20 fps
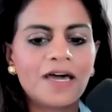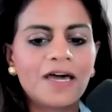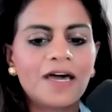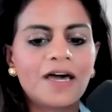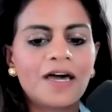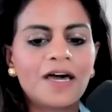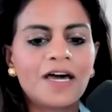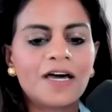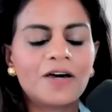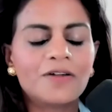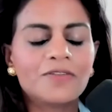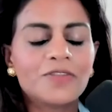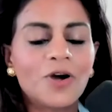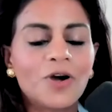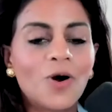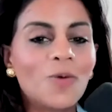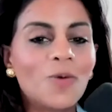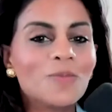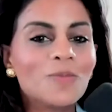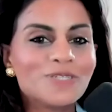the
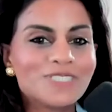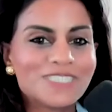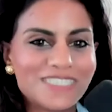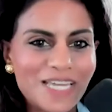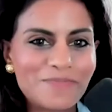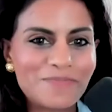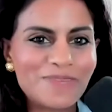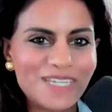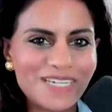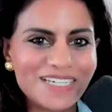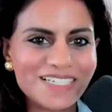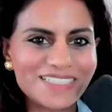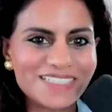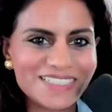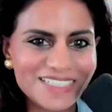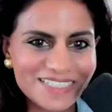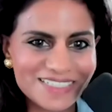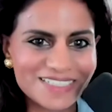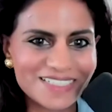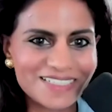Homo sapien
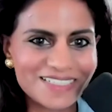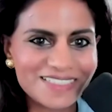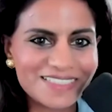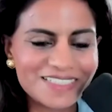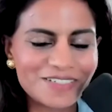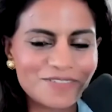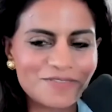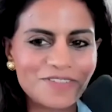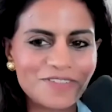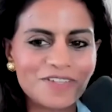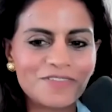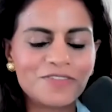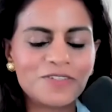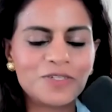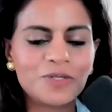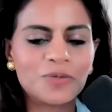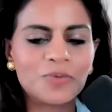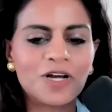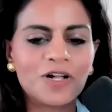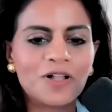existence, if
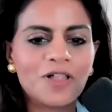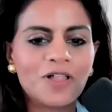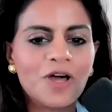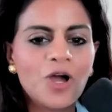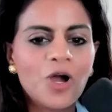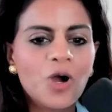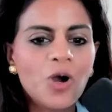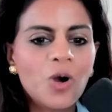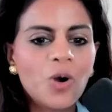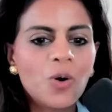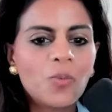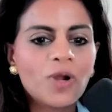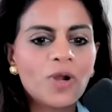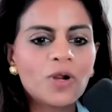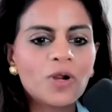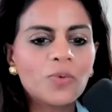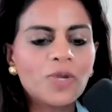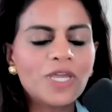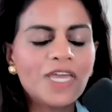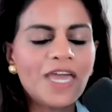you will, where
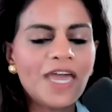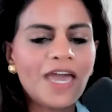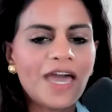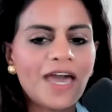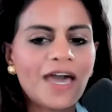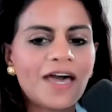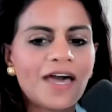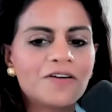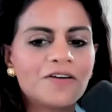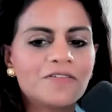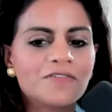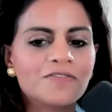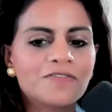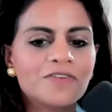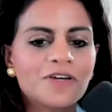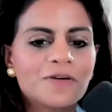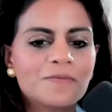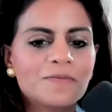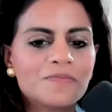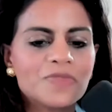we have
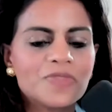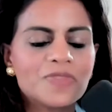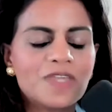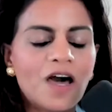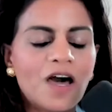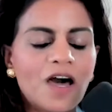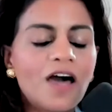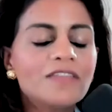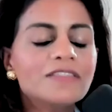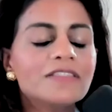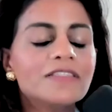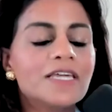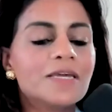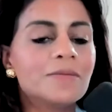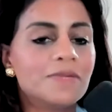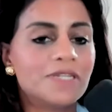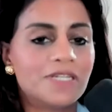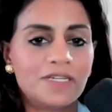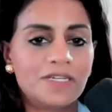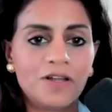
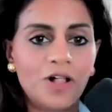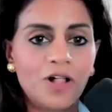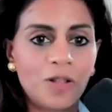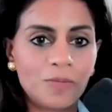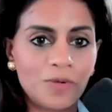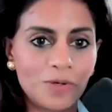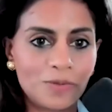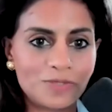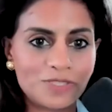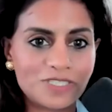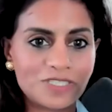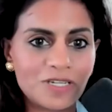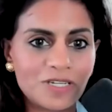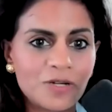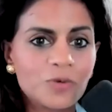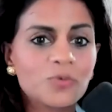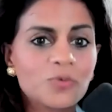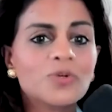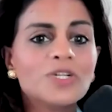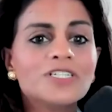unlimited almost
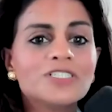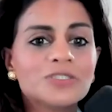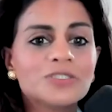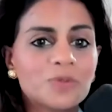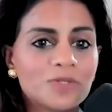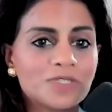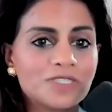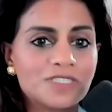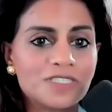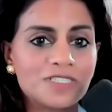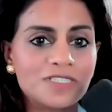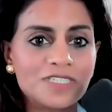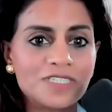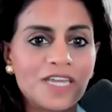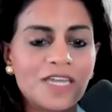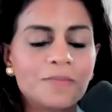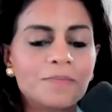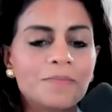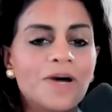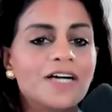resources
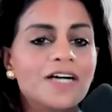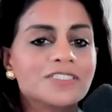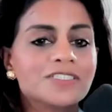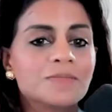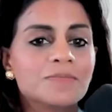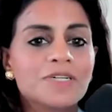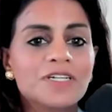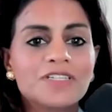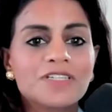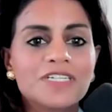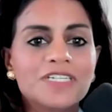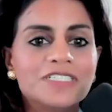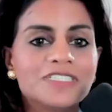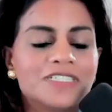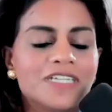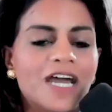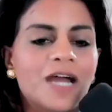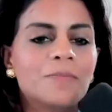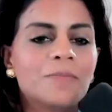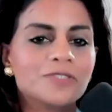and possibilities
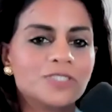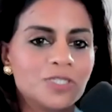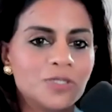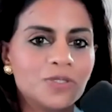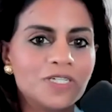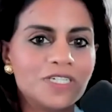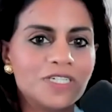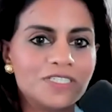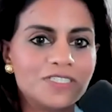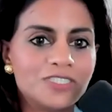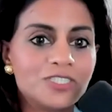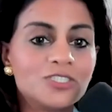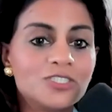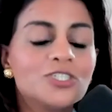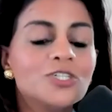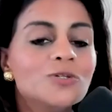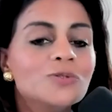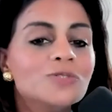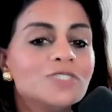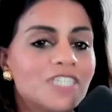and opportunities
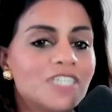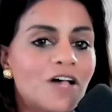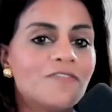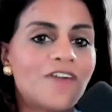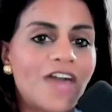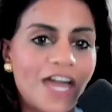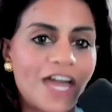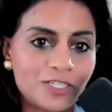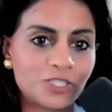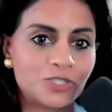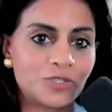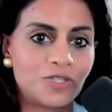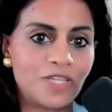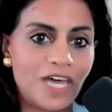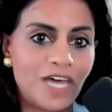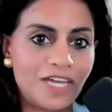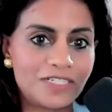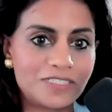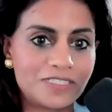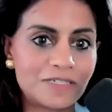to
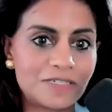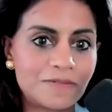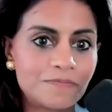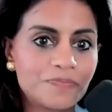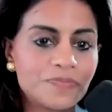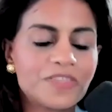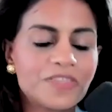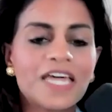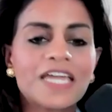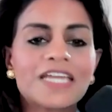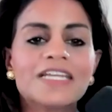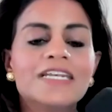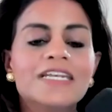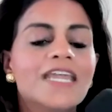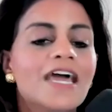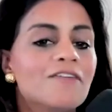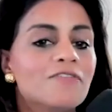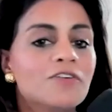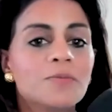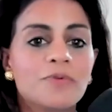self-actualize like
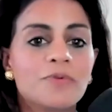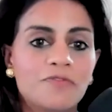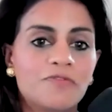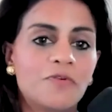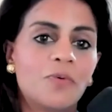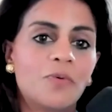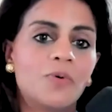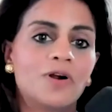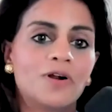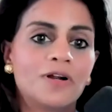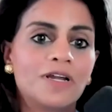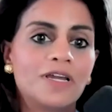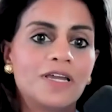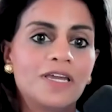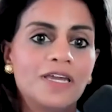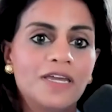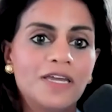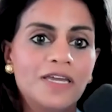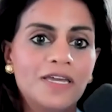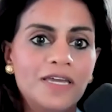never before
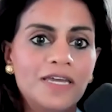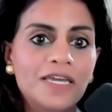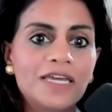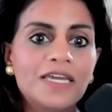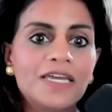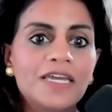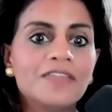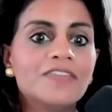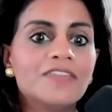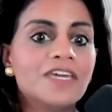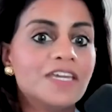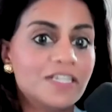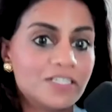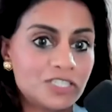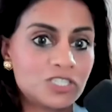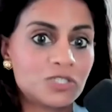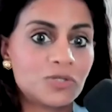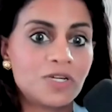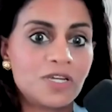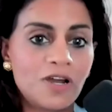in the
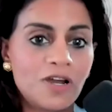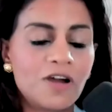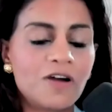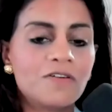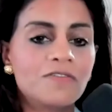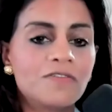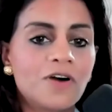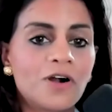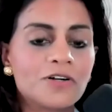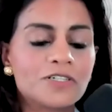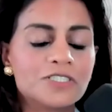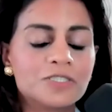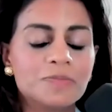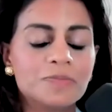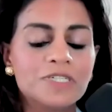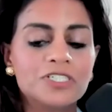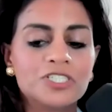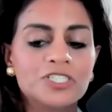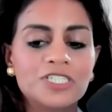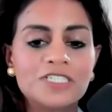history of our
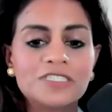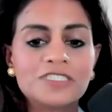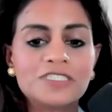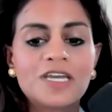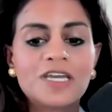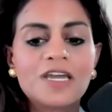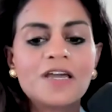species.